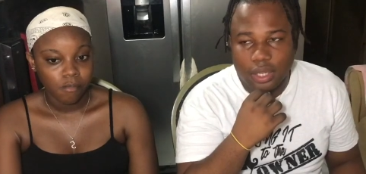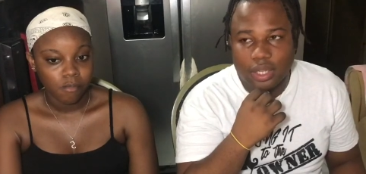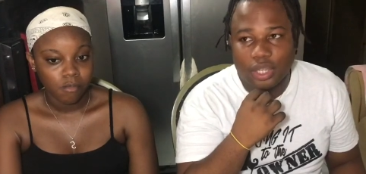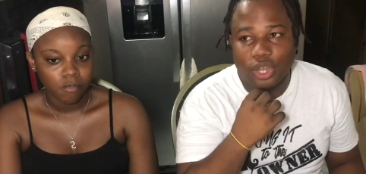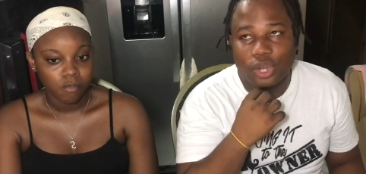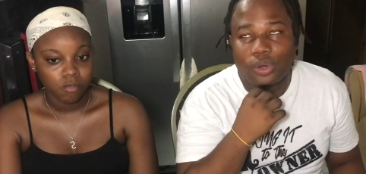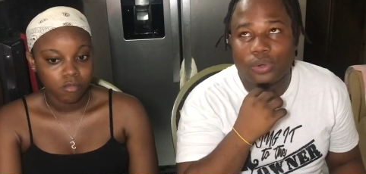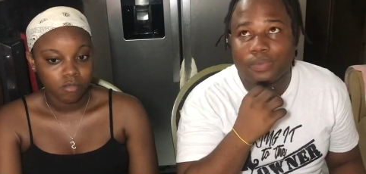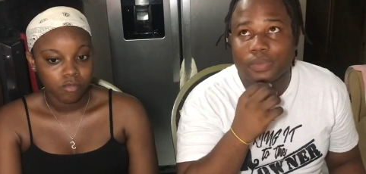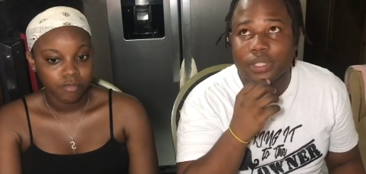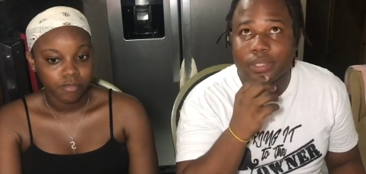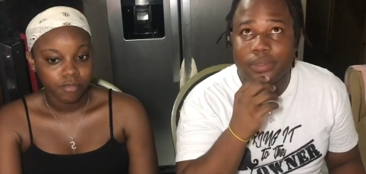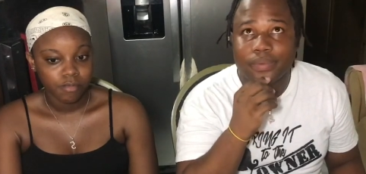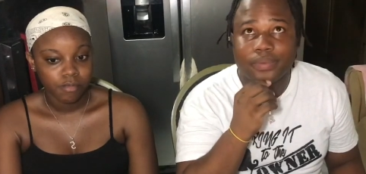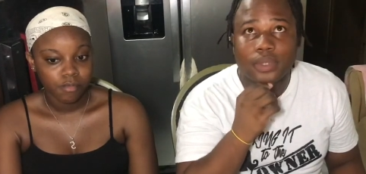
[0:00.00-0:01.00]
Speaker 1: yo,
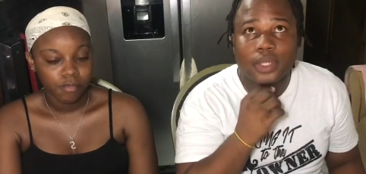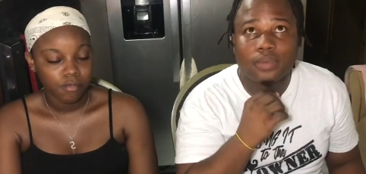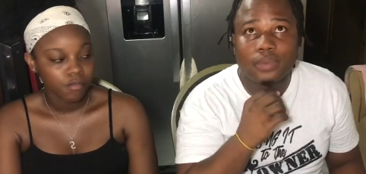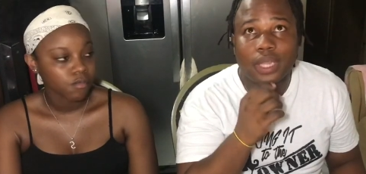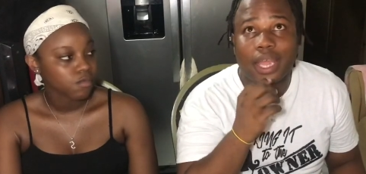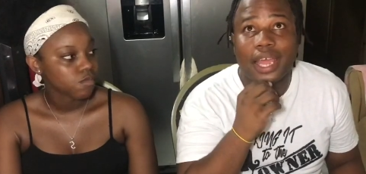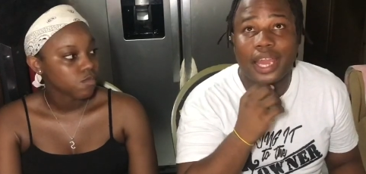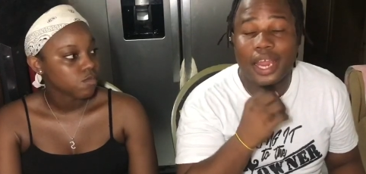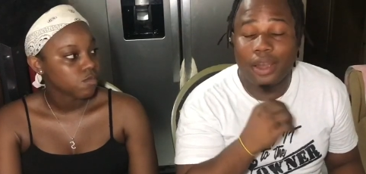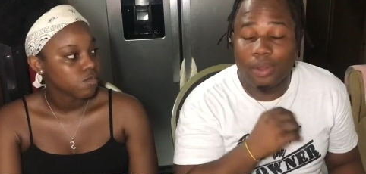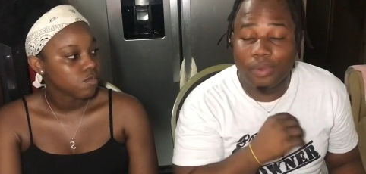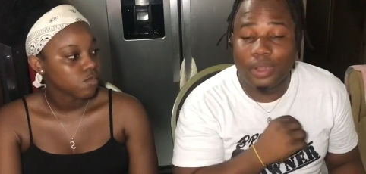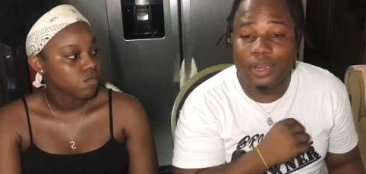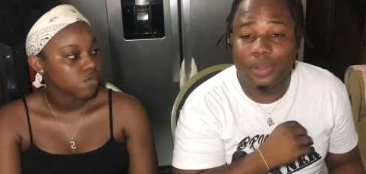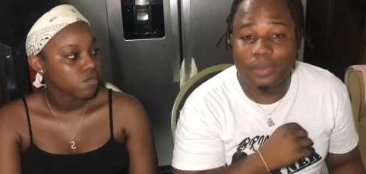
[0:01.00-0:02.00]
tired
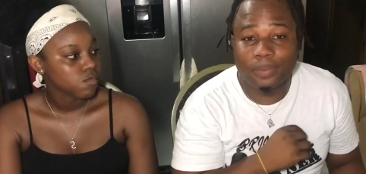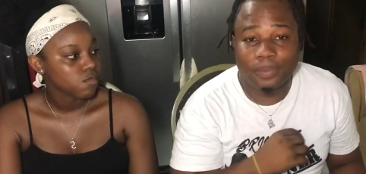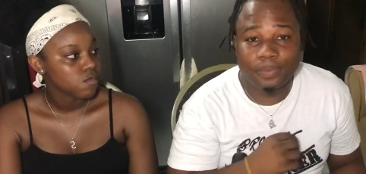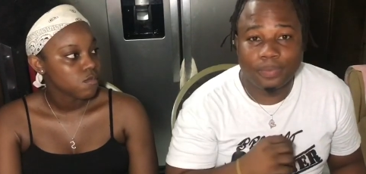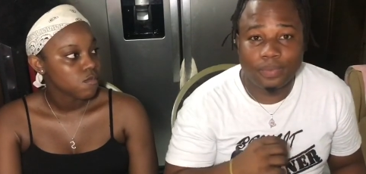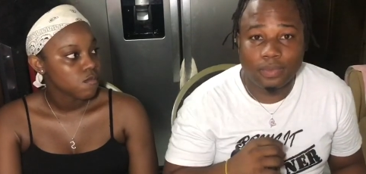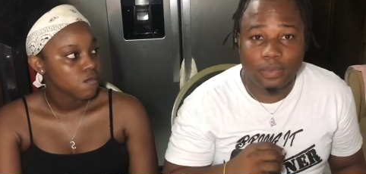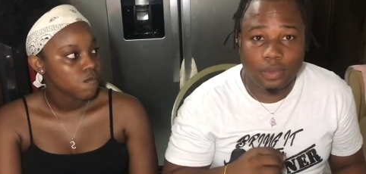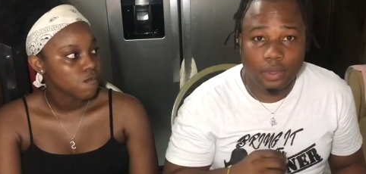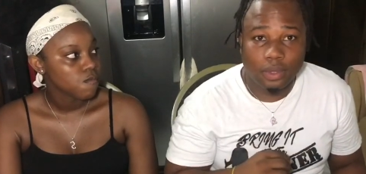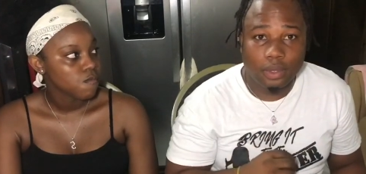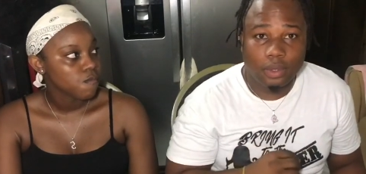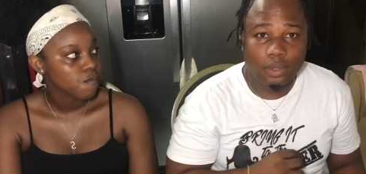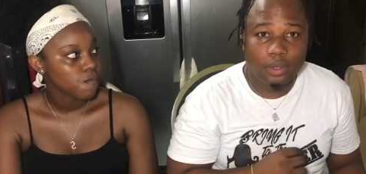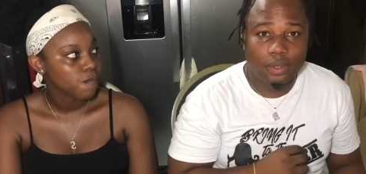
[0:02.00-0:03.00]
now, you know.
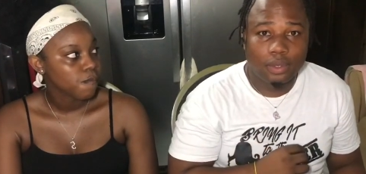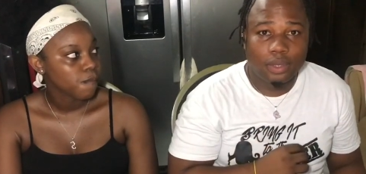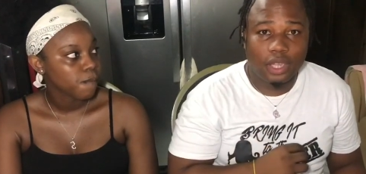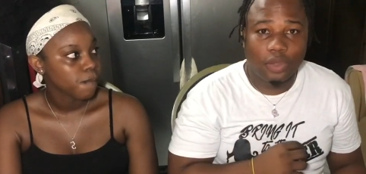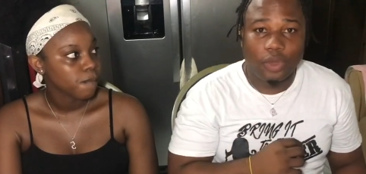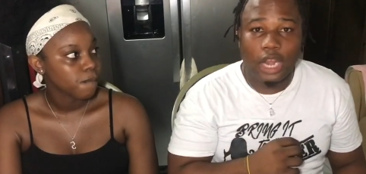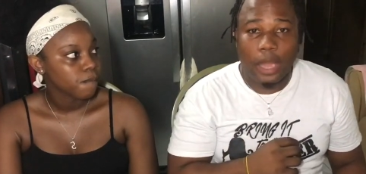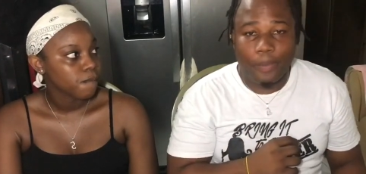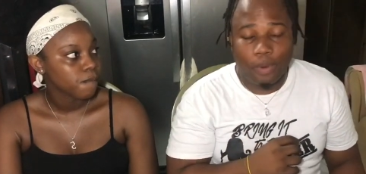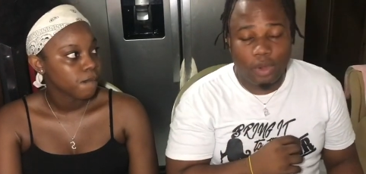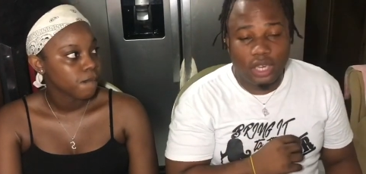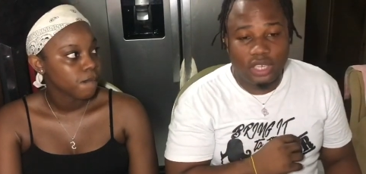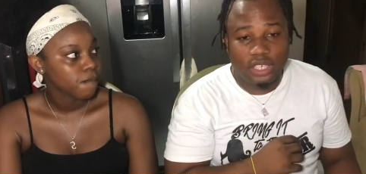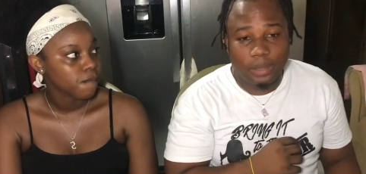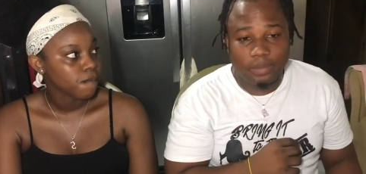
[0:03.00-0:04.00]
That's when I
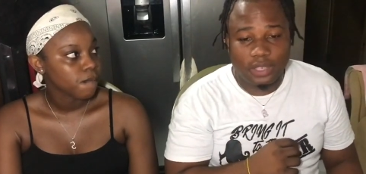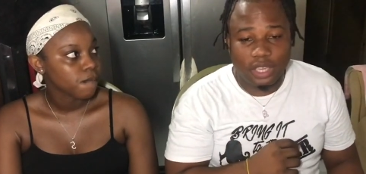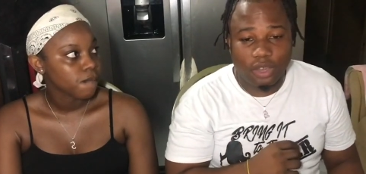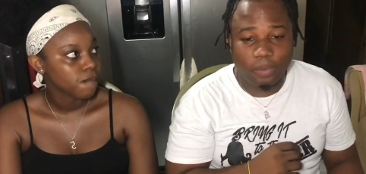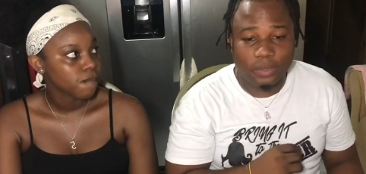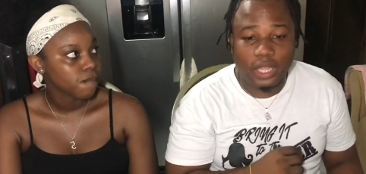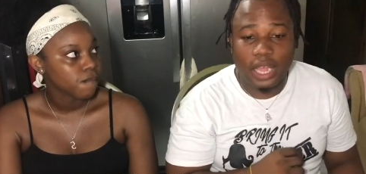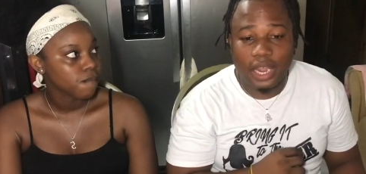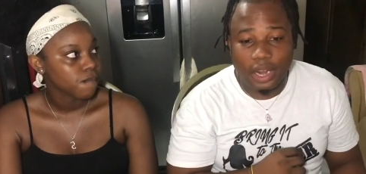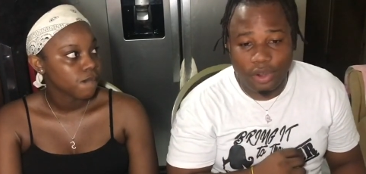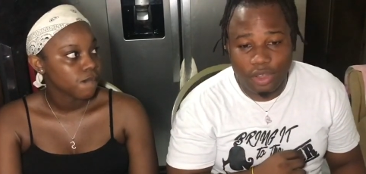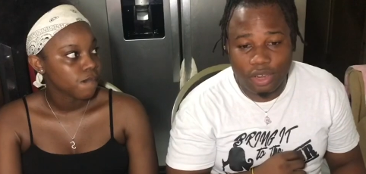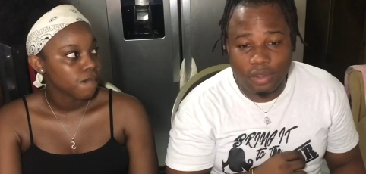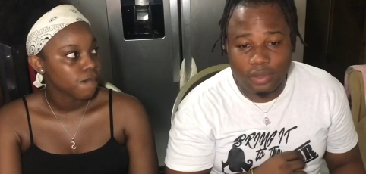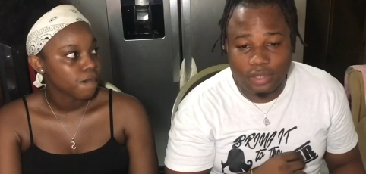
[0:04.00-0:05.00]
police them say, yo, I'm tired, you
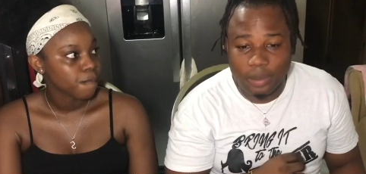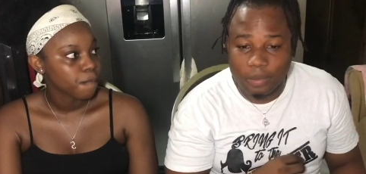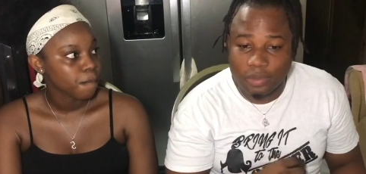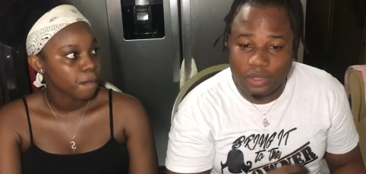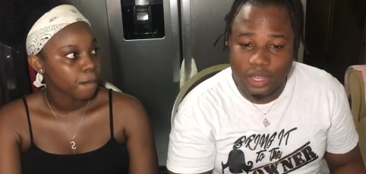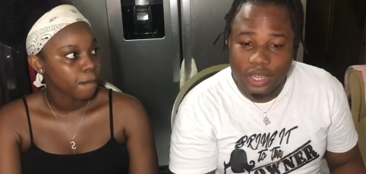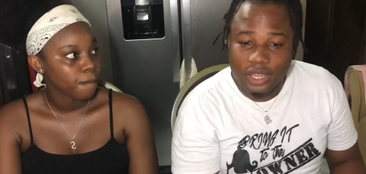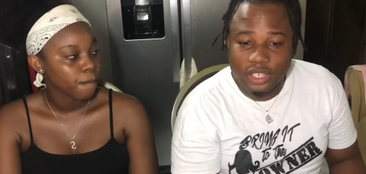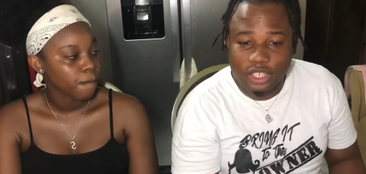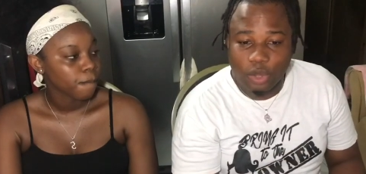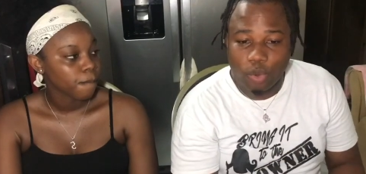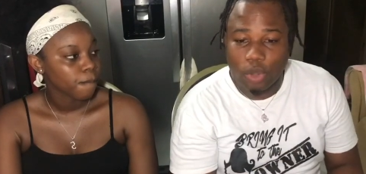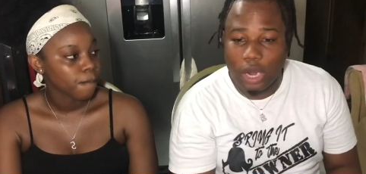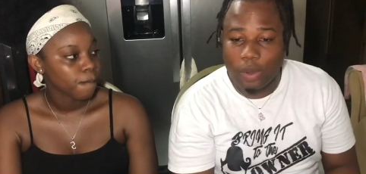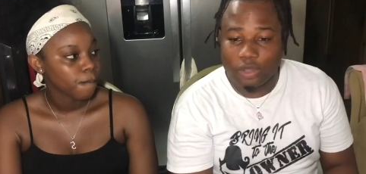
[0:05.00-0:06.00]
know. So,
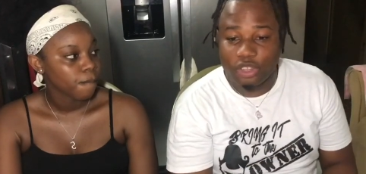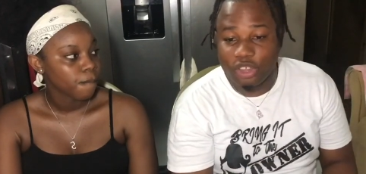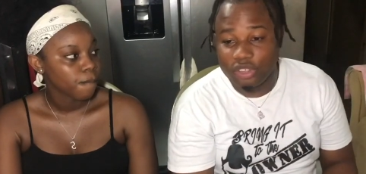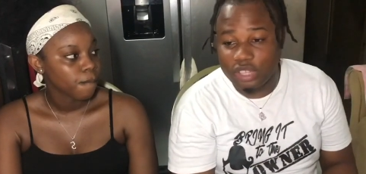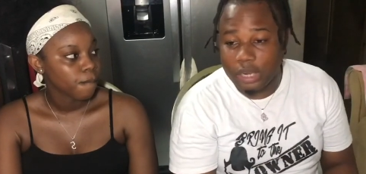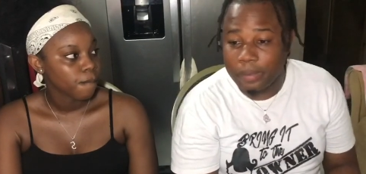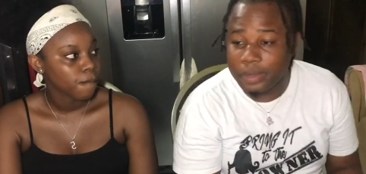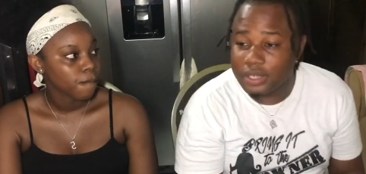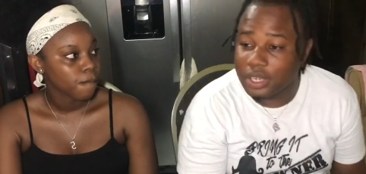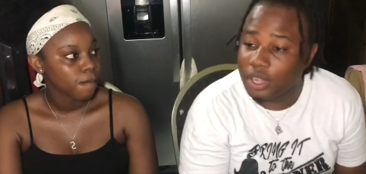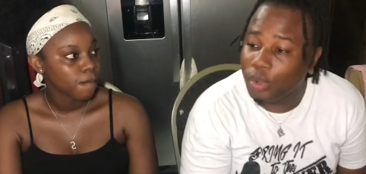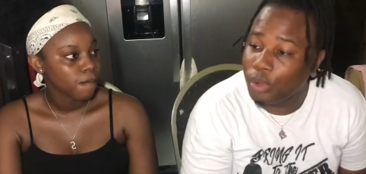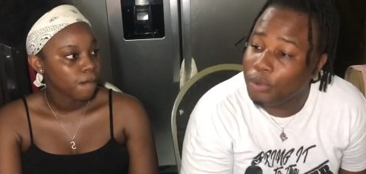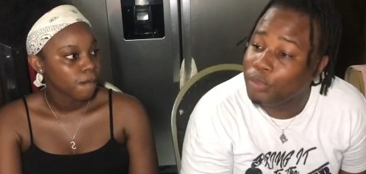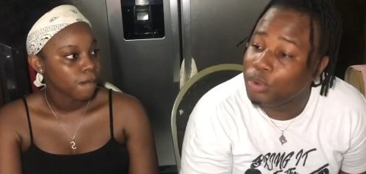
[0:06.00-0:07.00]
so while I would turn to them and say,
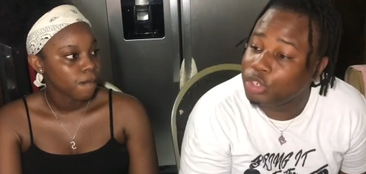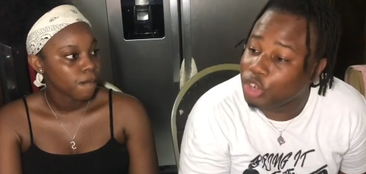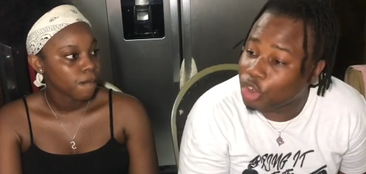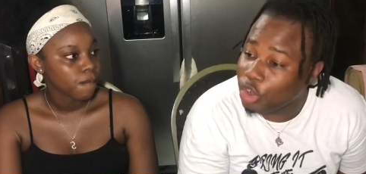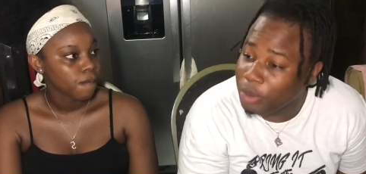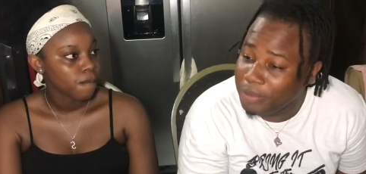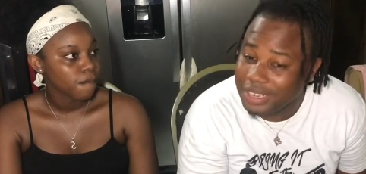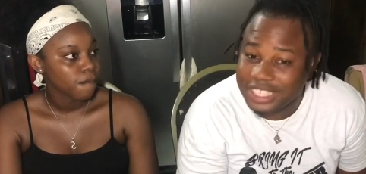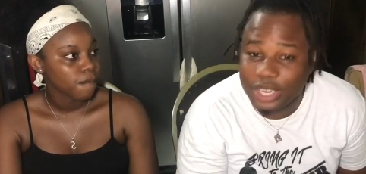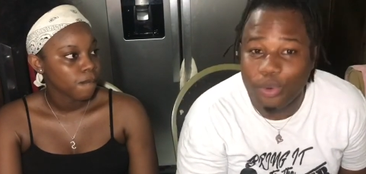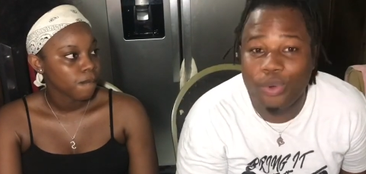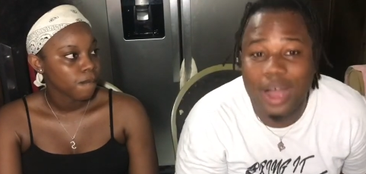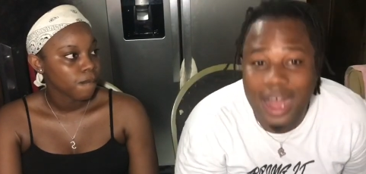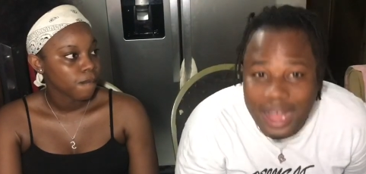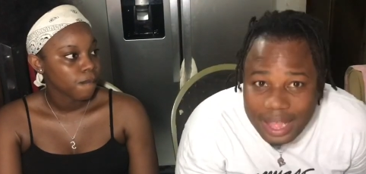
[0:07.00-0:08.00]
yo, one more chocolate, man say,
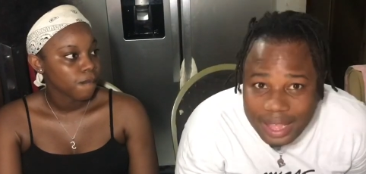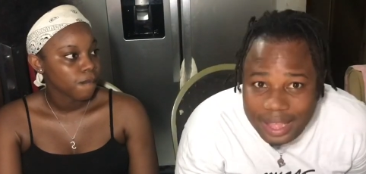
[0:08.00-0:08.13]
what?